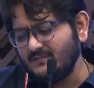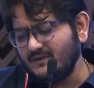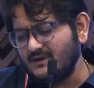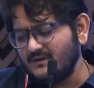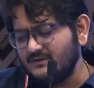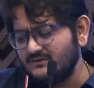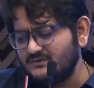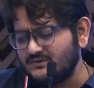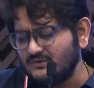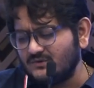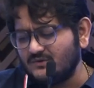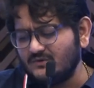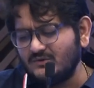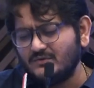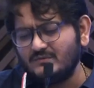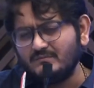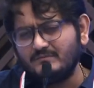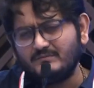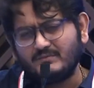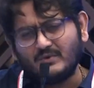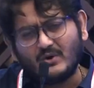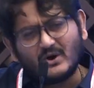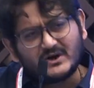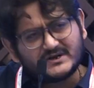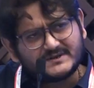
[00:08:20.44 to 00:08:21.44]
So,
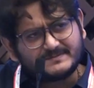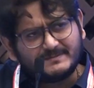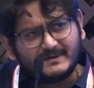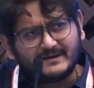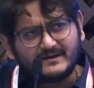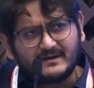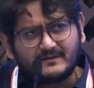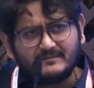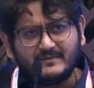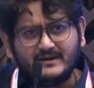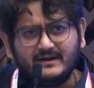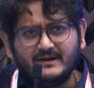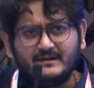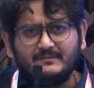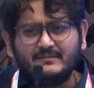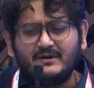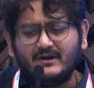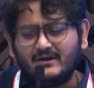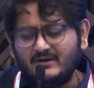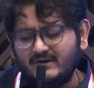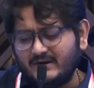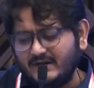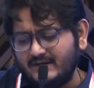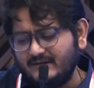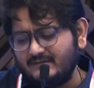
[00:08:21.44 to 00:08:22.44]
broad spectrum
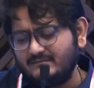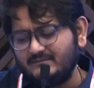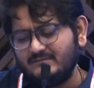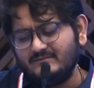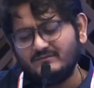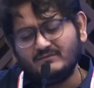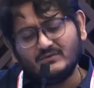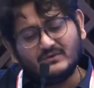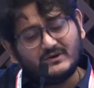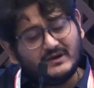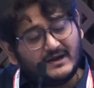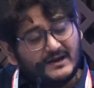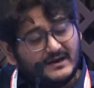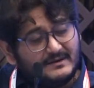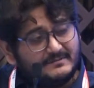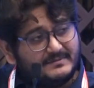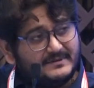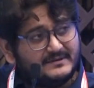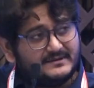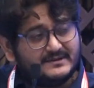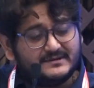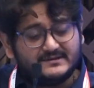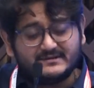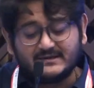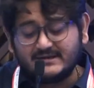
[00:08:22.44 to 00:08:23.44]
antibiotic would help
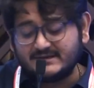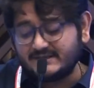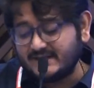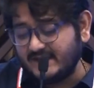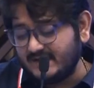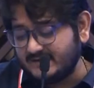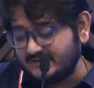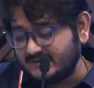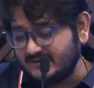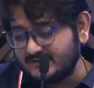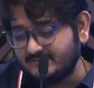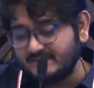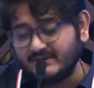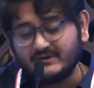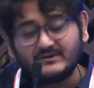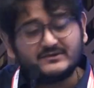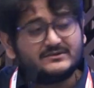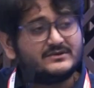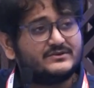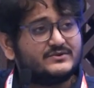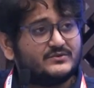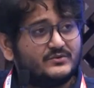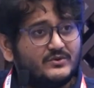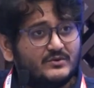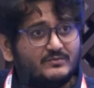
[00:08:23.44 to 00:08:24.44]
in such cases because
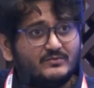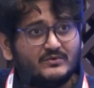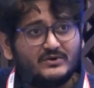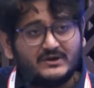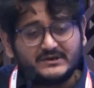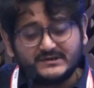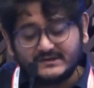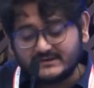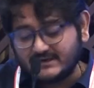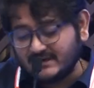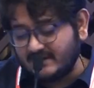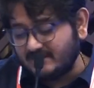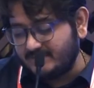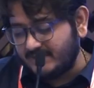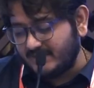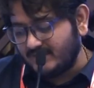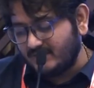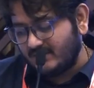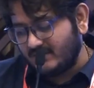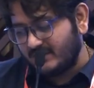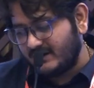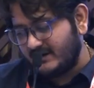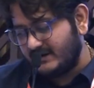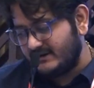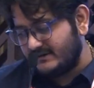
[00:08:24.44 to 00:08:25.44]
the Pseudomonas is culprit
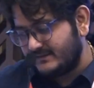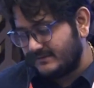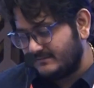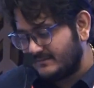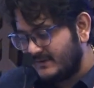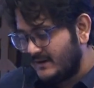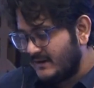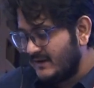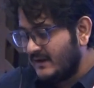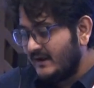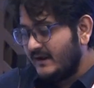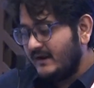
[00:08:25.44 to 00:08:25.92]
organism.